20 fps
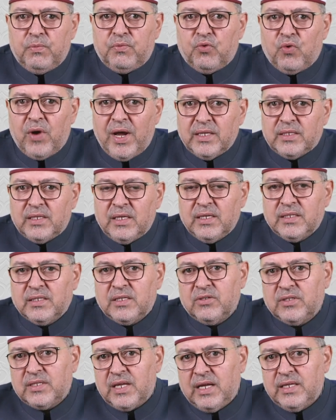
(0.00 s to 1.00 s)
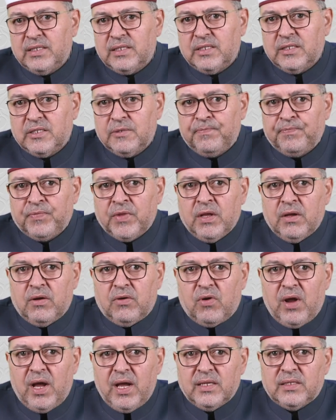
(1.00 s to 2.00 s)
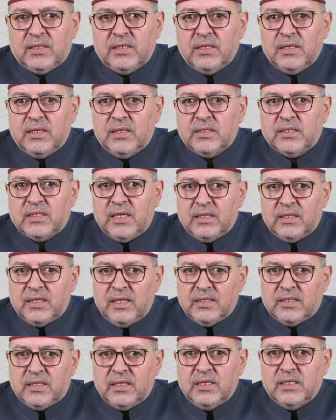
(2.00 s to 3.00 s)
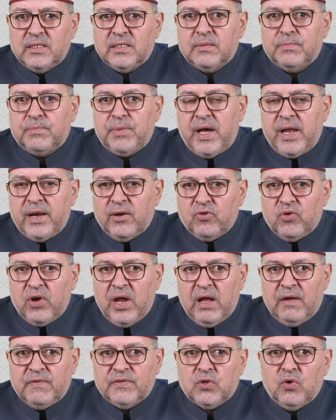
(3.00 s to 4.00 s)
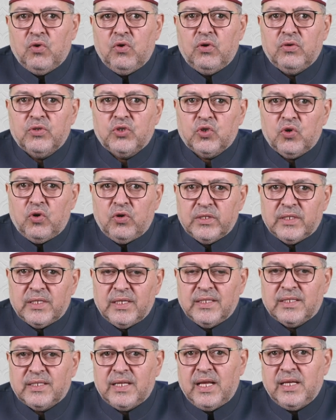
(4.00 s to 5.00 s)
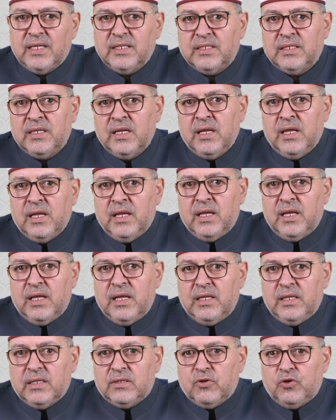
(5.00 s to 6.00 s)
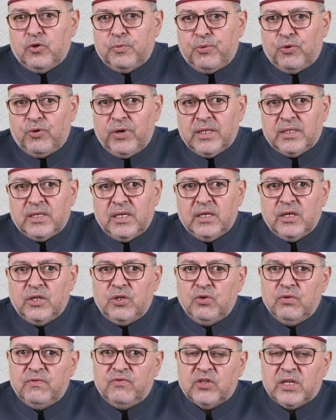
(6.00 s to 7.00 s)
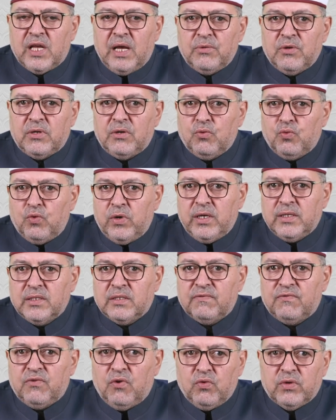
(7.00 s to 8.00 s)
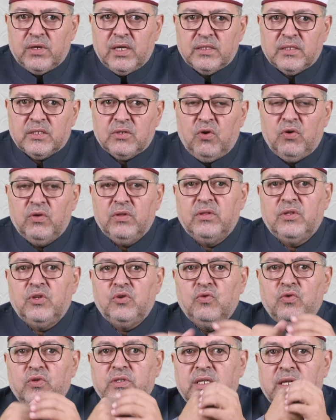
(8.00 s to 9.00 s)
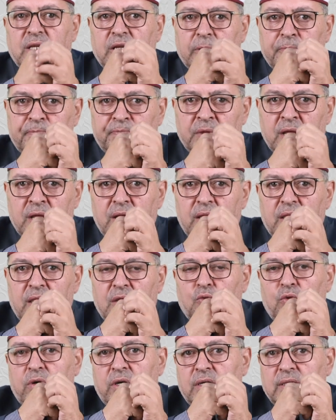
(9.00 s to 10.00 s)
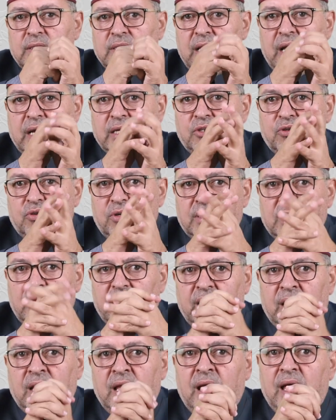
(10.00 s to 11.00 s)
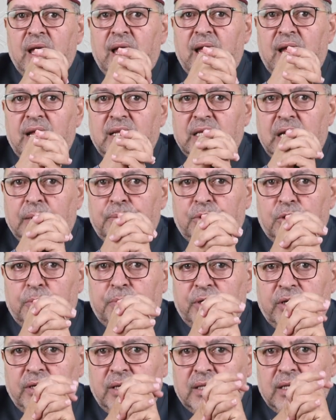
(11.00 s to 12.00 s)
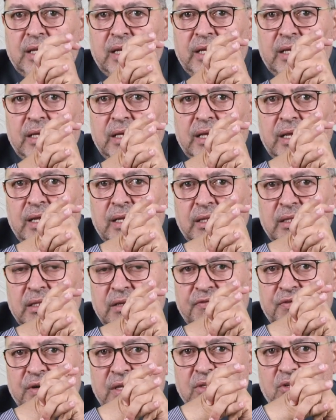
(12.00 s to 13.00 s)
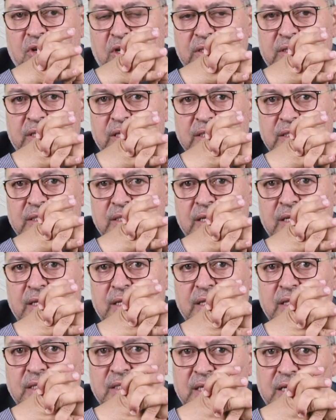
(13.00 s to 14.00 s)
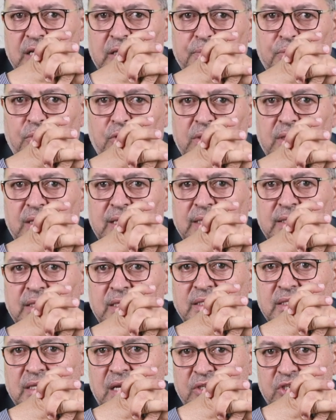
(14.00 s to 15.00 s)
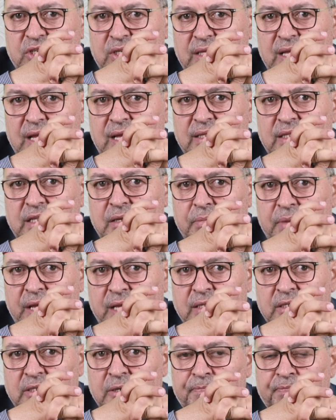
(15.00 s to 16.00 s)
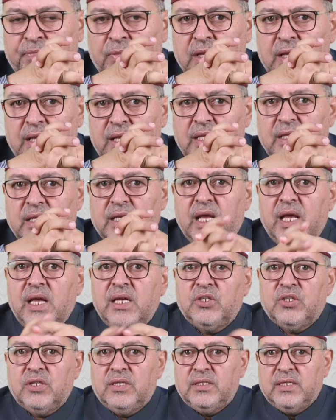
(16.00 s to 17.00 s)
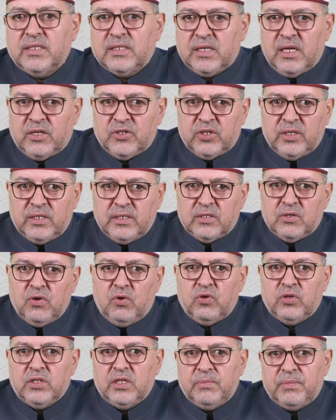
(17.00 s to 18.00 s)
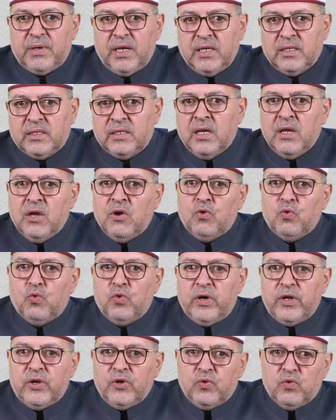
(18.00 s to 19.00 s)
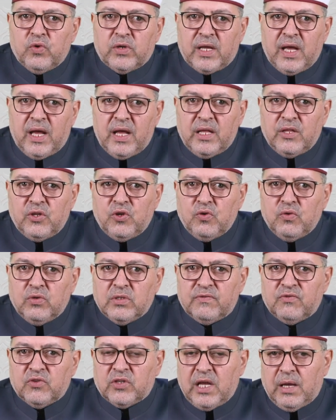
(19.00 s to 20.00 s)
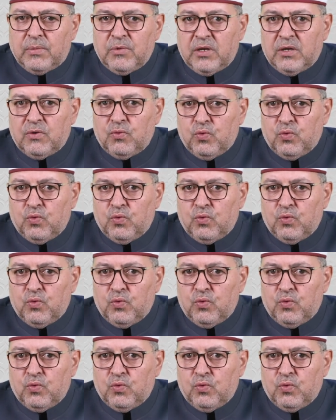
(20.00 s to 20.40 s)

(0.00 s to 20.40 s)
writing exercises. Write sentences, paragraphs, or short essays incorporating new vocabulary words. Focus on using the words accurately and appropriately in different contexts. The second point, that discussion and debate. Engage in discussions or debate where you can use vocabulary